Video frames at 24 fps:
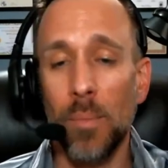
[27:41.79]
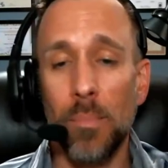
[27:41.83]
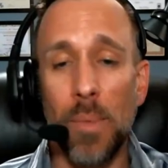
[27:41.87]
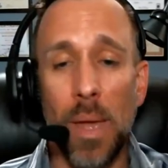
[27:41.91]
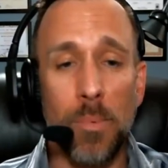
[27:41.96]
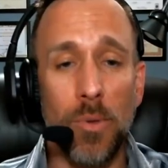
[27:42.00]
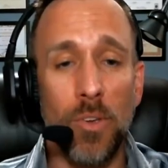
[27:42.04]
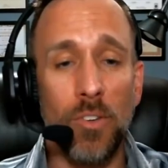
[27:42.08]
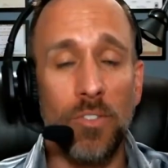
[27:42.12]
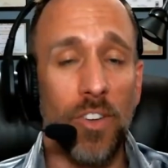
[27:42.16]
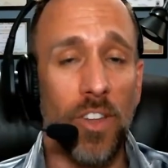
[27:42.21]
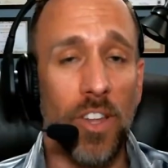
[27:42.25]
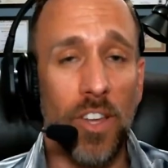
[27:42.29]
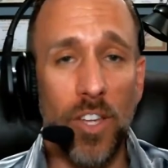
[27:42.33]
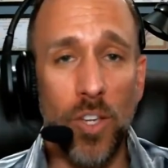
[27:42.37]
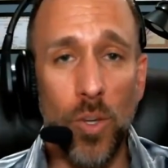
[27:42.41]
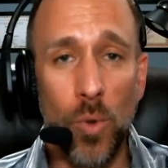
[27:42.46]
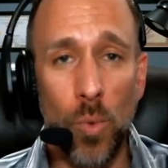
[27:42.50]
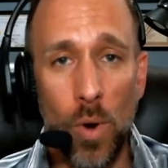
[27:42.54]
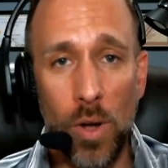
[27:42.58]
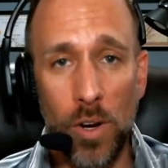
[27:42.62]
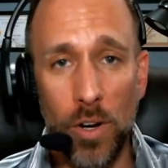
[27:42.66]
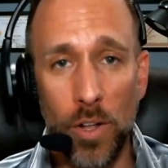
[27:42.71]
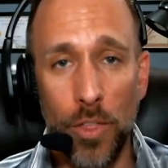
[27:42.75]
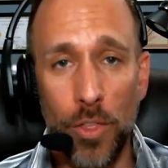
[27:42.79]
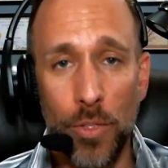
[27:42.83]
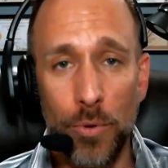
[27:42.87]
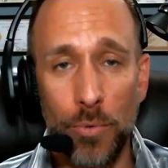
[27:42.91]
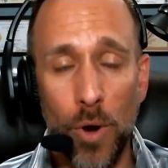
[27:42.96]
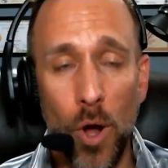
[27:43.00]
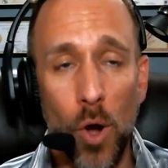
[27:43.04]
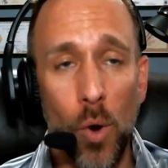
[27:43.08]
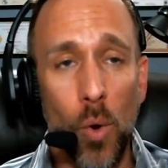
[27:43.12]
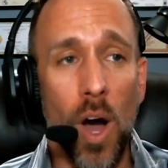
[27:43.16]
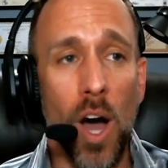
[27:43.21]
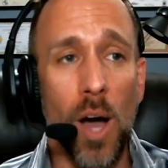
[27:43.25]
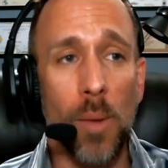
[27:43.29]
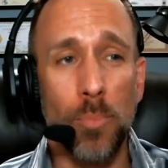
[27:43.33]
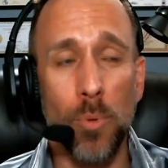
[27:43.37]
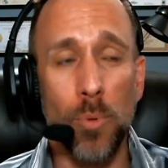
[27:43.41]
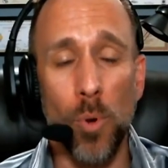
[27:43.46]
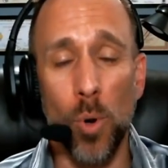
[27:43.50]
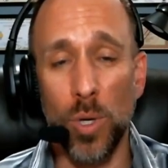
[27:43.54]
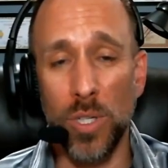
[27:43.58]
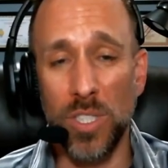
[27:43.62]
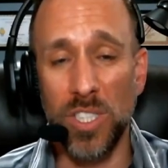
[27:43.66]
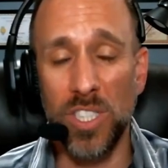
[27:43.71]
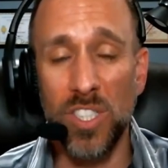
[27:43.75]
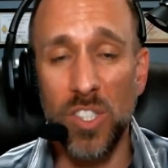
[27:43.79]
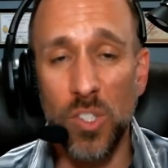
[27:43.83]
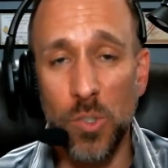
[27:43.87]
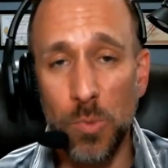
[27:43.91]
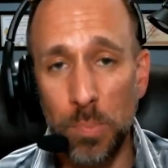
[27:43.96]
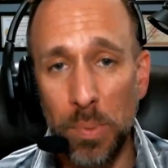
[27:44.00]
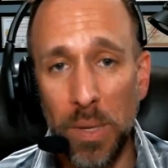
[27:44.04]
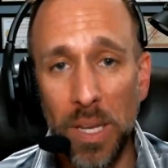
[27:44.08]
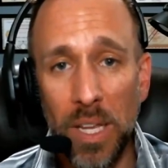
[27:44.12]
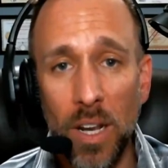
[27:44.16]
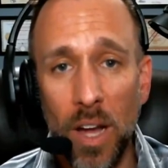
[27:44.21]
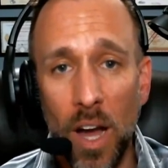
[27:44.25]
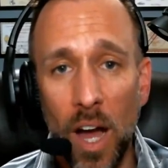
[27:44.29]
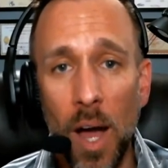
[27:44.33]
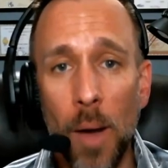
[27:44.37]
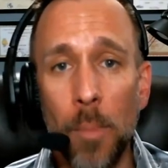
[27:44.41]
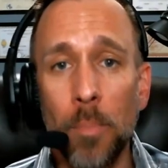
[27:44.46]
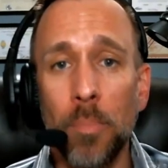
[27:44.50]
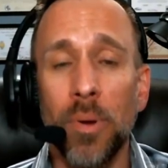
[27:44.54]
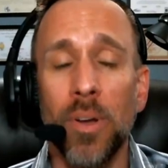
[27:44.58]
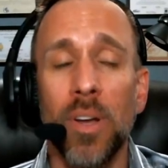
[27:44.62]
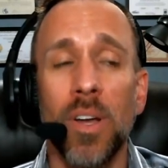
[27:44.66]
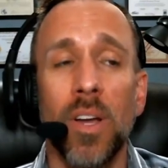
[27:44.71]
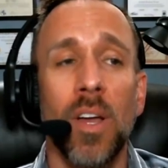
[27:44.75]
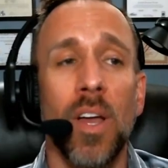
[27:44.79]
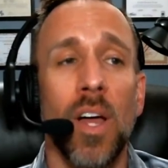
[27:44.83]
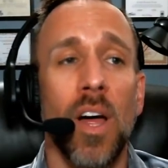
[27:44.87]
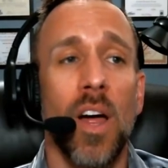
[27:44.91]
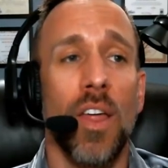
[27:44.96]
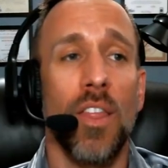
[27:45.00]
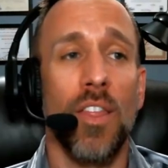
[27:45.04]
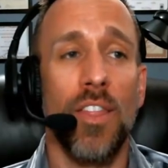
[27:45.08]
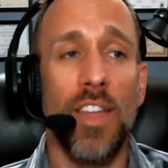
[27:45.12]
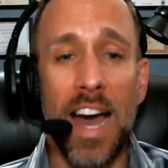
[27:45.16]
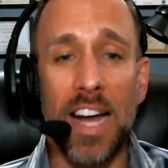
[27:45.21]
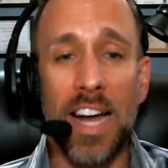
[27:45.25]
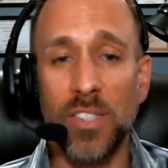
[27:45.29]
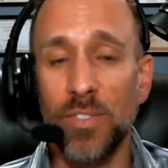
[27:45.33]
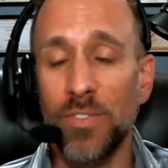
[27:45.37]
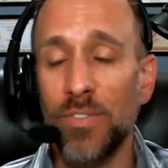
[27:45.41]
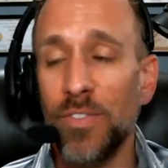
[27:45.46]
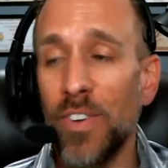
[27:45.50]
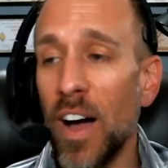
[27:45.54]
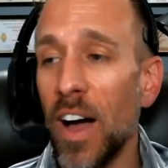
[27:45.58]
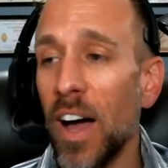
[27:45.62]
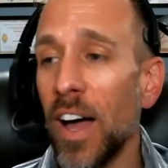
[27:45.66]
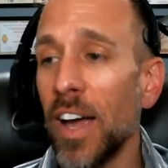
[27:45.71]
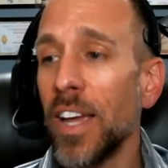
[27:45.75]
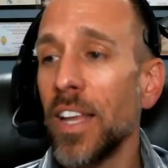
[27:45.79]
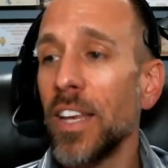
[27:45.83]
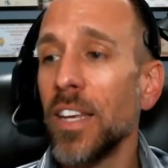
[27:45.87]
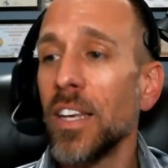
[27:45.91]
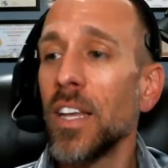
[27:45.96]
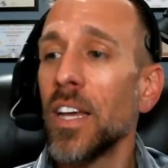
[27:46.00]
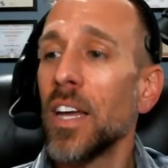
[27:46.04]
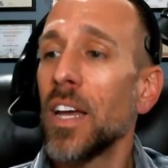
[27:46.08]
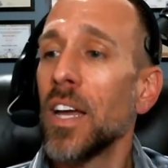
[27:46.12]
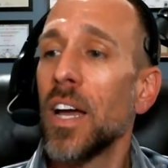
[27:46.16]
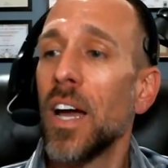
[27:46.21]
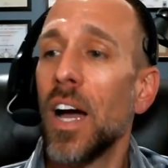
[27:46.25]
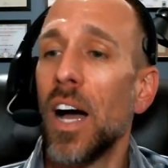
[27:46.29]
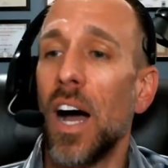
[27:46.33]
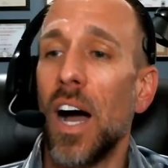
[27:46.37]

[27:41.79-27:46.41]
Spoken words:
maybe you feel like you want to throw up or spit up, that's fine.